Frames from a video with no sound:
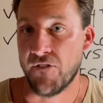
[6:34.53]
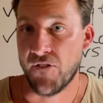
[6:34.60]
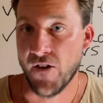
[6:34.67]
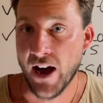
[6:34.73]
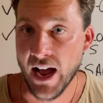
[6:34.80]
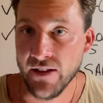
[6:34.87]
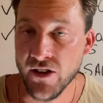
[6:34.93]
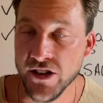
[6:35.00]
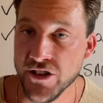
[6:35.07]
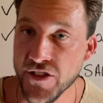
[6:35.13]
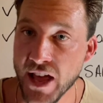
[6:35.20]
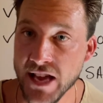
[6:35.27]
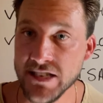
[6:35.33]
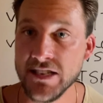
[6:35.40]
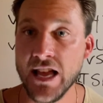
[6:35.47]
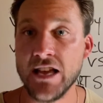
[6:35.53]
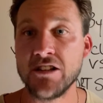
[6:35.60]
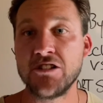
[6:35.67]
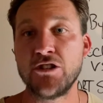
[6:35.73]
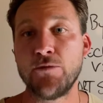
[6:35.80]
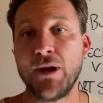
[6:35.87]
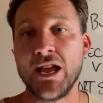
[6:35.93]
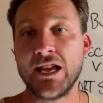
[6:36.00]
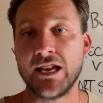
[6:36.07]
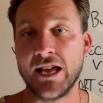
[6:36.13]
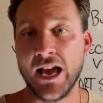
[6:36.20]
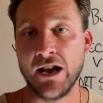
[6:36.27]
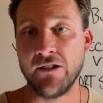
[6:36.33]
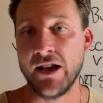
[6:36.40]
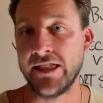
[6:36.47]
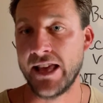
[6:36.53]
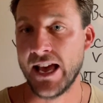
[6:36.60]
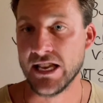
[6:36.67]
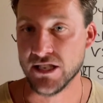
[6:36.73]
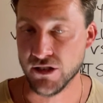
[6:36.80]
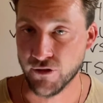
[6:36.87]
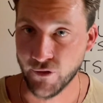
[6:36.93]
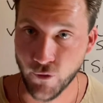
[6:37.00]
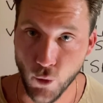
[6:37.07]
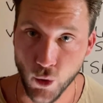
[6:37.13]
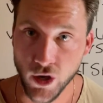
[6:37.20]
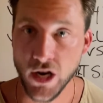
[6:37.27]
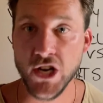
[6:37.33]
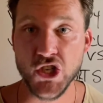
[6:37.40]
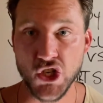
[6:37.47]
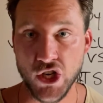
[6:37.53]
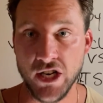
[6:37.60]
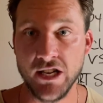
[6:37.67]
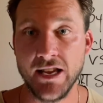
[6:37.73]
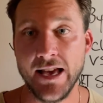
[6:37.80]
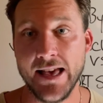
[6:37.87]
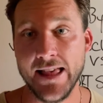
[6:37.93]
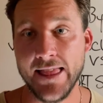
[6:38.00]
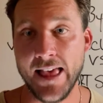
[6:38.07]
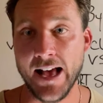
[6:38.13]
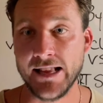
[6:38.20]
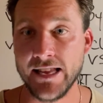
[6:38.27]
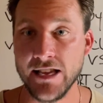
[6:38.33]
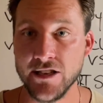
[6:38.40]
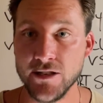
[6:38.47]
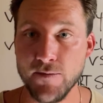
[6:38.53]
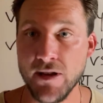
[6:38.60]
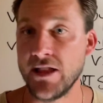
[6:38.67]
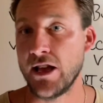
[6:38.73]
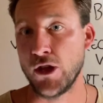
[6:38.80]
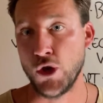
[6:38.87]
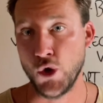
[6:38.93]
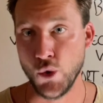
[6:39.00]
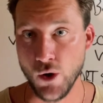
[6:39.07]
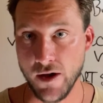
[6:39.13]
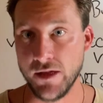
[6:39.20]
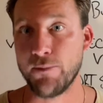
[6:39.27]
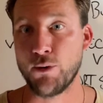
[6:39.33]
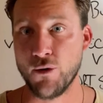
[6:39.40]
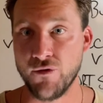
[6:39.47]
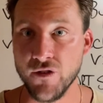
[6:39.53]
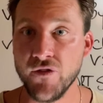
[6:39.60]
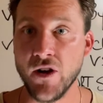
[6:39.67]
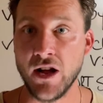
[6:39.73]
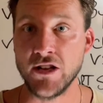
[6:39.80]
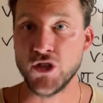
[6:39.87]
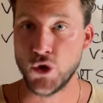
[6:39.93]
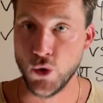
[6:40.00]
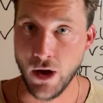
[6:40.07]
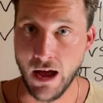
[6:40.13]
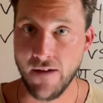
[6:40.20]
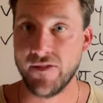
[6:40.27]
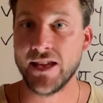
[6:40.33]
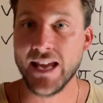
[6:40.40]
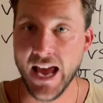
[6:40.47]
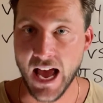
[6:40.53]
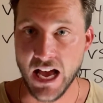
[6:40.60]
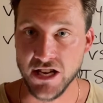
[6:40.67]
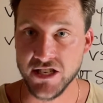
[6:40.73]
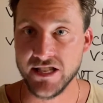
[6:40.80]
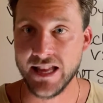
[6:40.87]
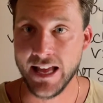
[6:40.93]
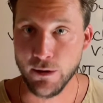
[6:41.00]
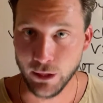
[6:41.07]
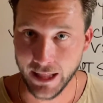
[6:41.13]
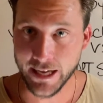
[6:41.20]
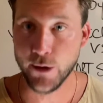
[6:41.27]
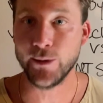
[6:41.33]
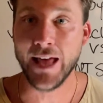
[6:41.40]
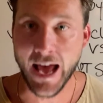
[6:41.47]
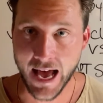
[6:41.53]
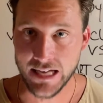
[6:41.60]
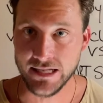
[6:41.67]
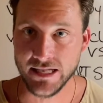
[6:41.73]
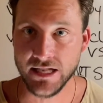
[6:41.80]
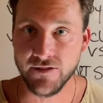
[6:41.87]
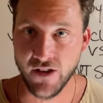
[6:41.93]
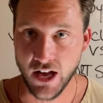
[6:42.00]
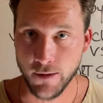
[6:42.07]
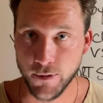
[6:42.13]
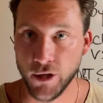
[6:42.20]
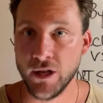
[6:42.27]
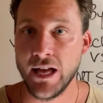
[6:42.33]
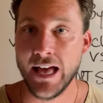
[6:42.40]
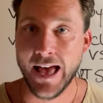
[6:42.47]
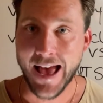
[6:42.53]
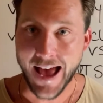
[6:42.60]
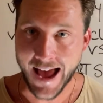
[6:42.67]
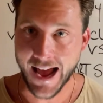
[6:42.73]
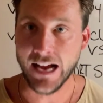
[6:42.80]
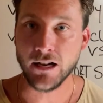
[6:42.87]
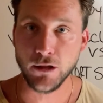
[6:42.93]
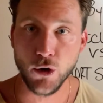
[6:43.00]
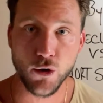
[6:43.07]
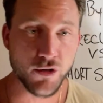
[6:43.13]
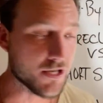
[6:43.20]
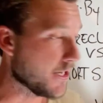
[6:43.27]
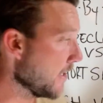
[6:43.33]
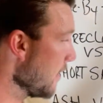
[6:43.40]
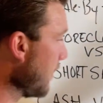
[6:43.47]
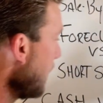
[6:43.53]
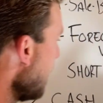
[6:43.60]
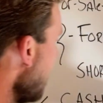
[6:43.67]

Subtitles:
$500,000 in your bank account and the house is $400,000, that tells me that you have the proof of funds, you have the cash, the liquid assets available at closing.